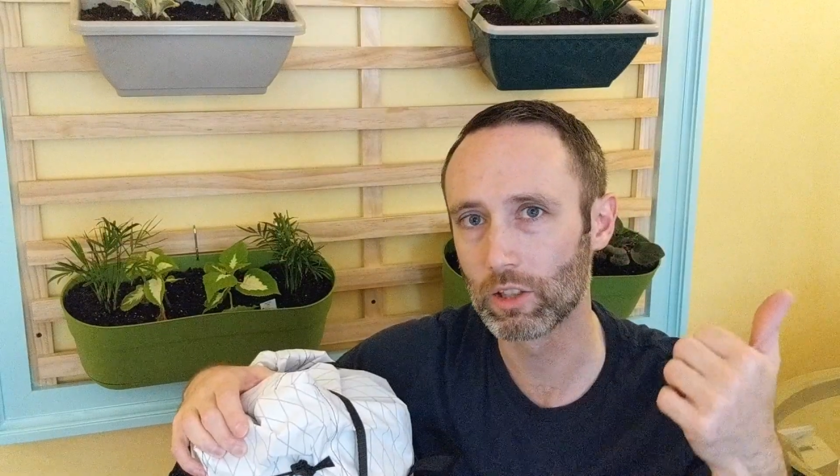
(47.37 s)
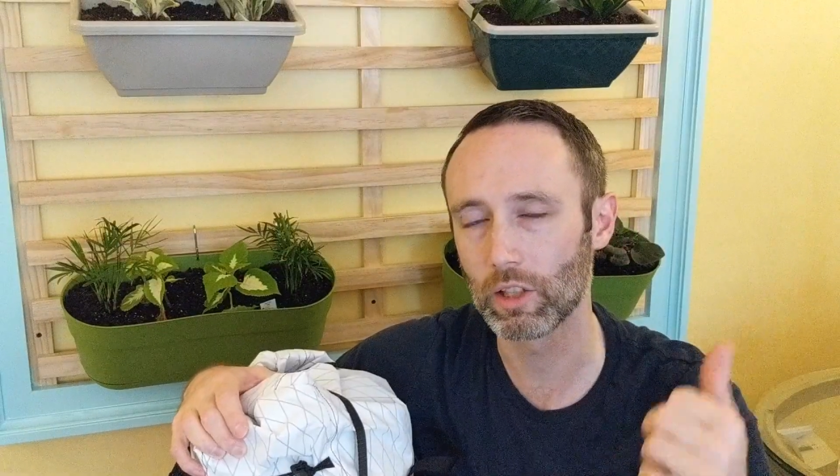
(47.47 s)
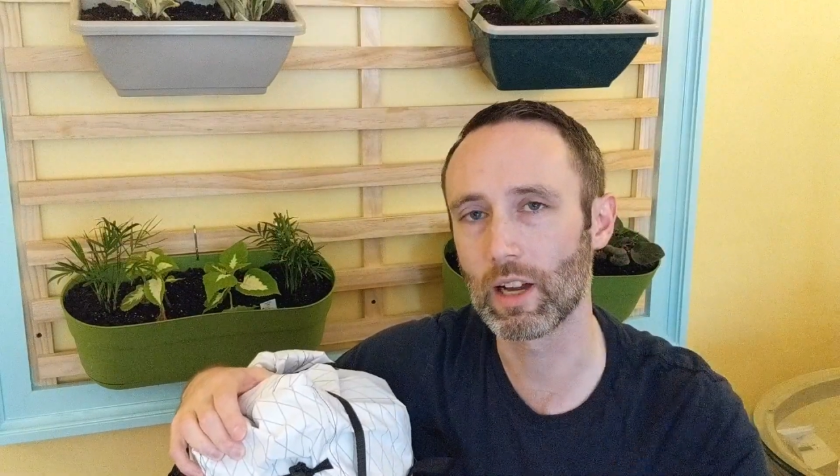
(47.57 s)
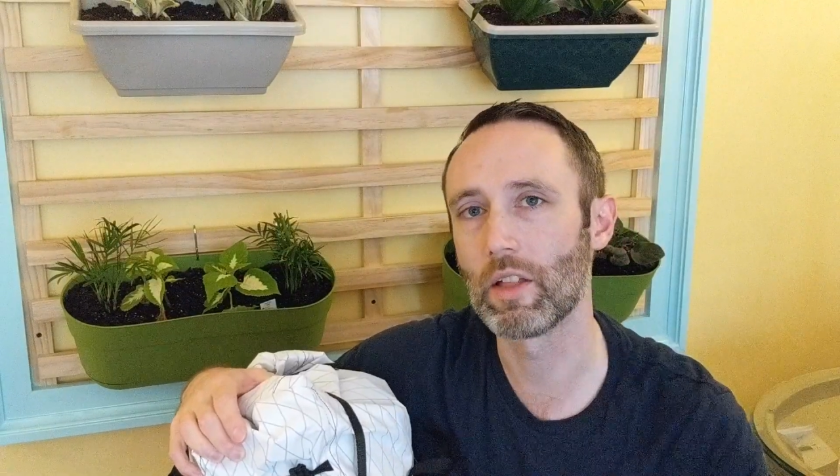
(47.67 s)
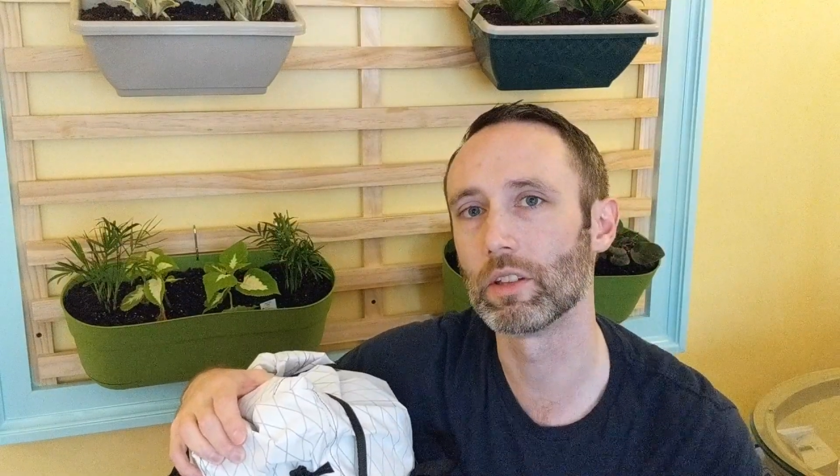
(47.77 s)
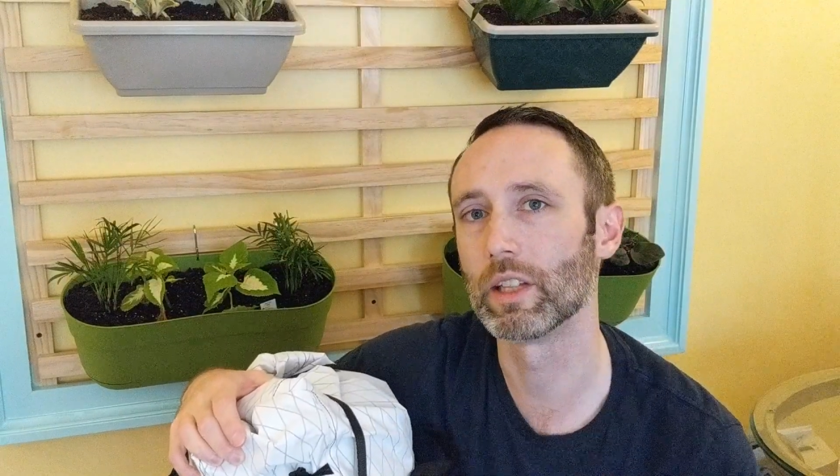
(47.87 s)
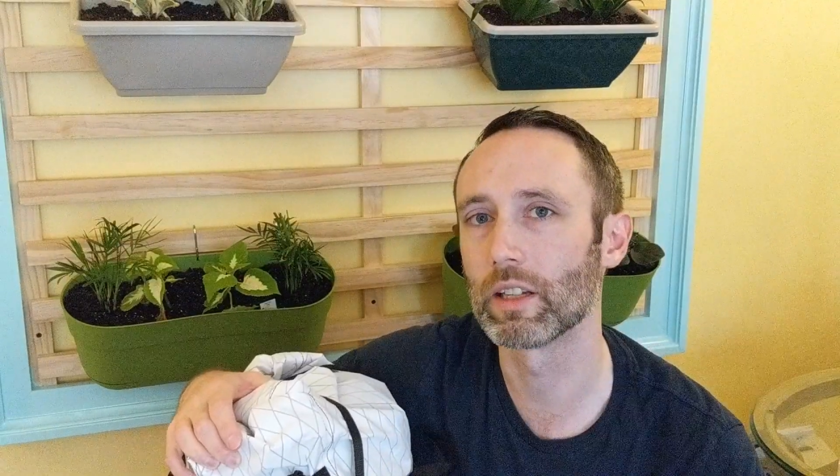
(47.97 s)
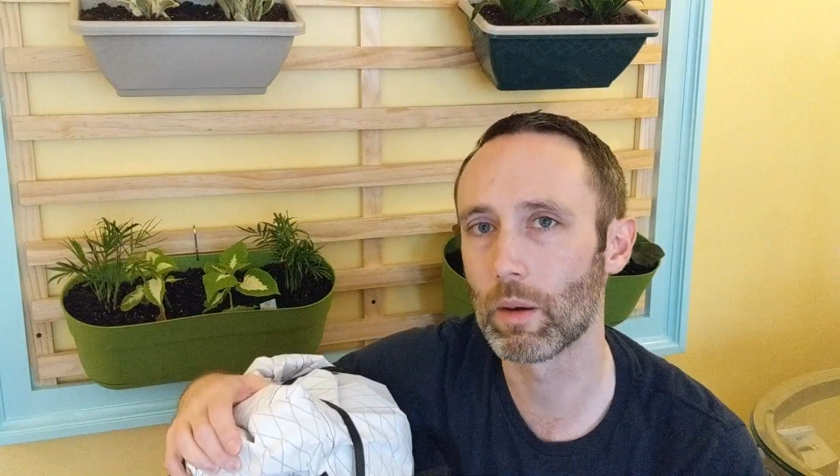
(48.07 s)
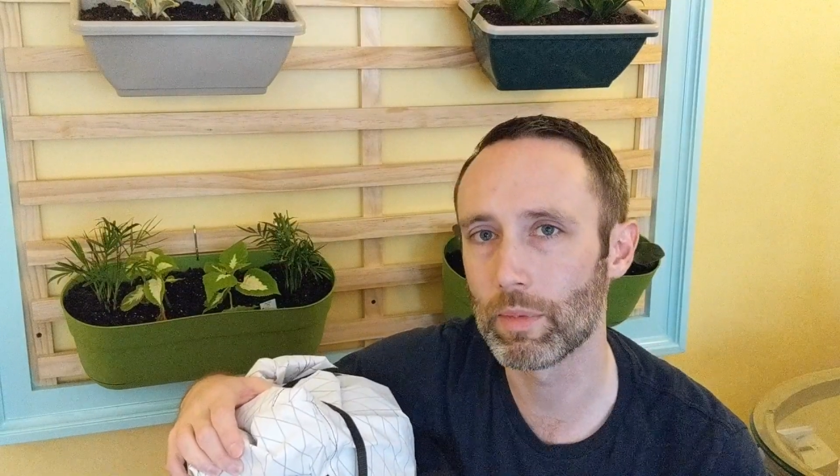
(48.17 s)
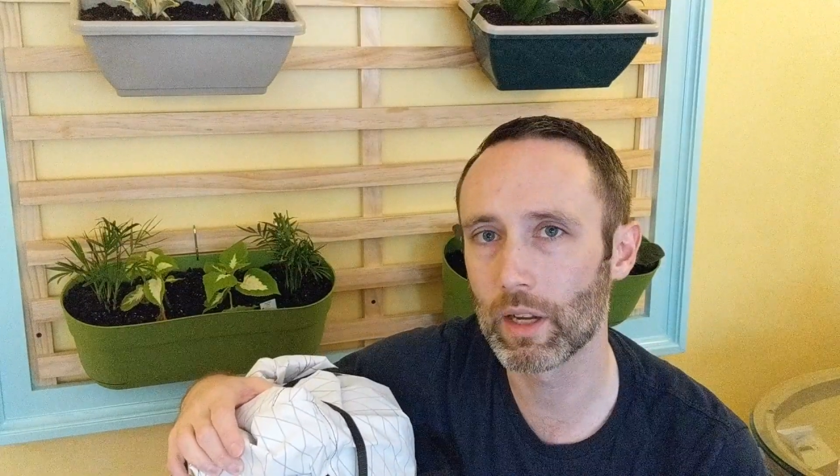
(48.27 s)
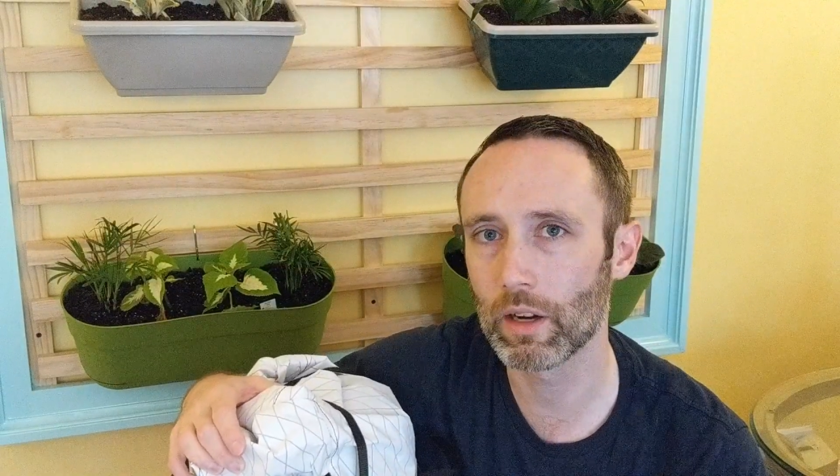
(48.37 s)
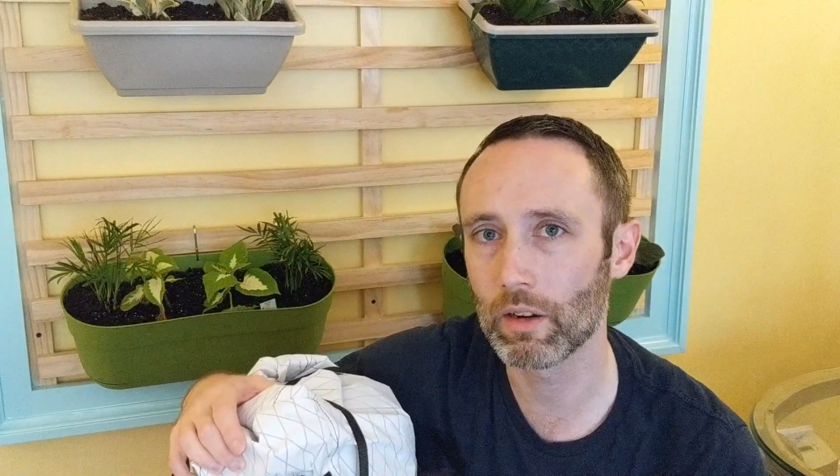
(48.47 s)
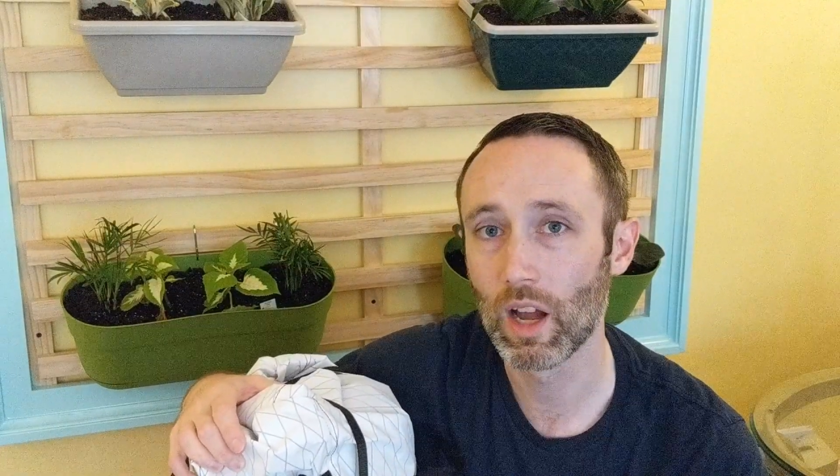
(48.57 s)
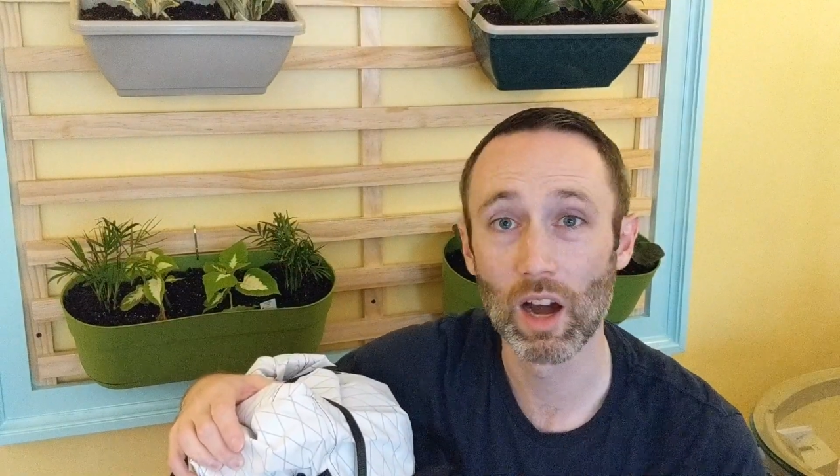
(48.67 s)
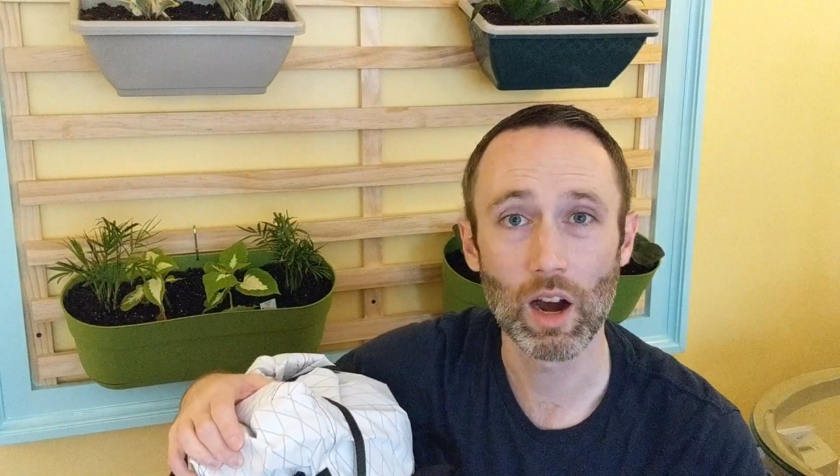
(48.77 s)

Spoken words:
click on the link up there.